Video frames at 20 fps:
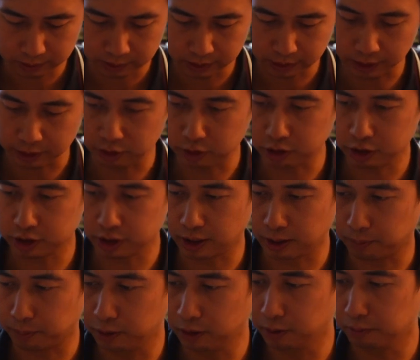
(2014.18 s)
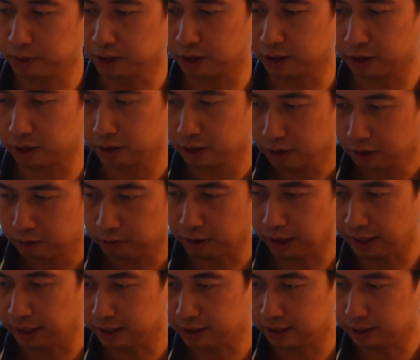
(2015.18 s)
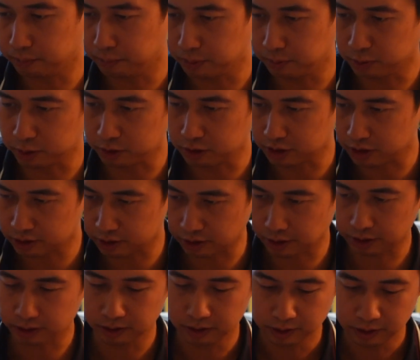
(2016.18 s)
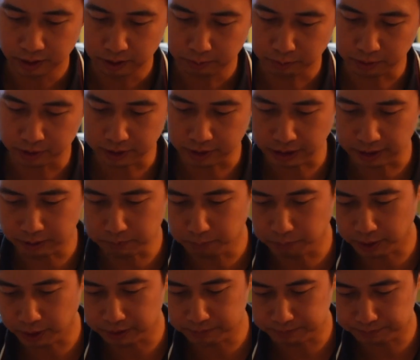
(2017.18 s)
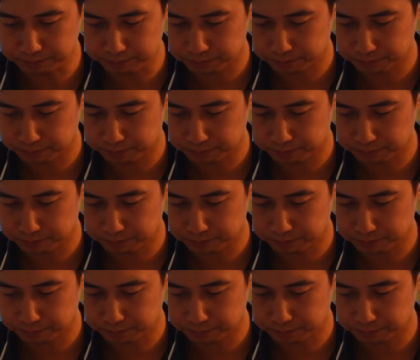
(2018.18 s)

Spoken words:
yeah, you can just like put them here, right, and then people can just like put it in. But